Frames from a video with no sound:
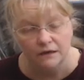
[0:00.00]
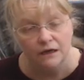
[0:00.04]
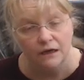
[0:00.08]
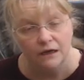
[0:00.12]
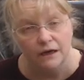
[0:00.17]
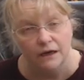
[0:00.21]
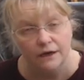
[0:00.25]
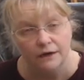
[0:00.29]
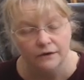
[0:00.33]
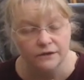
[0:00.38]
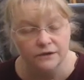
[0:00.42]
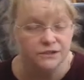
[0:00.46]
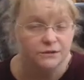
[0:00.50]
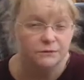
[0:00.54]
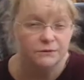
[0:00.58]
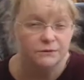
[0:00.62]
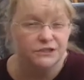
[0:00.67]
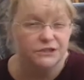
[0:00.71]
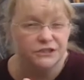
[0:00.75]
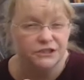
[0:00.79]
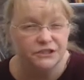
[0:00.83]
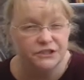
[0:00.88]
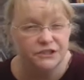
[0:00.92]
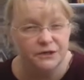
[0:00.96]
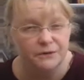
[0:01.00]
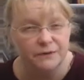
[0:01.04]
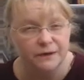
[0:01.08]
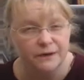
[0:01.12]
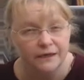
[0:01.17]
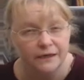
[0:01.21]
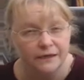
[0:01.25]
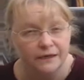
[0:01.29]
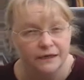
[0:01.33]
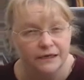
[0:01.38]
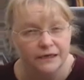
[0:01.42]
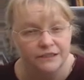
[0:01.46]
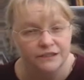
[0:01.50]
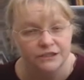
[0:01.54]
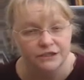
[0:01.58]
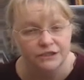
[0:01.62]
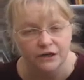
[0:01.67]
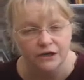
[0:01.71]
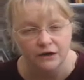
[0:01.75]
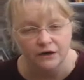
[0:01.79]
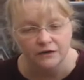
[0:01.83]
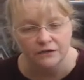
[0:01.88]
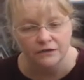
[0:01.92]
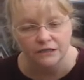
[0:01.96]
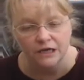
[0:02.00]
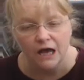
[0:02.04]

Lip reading: I also want to show it in a nice chart.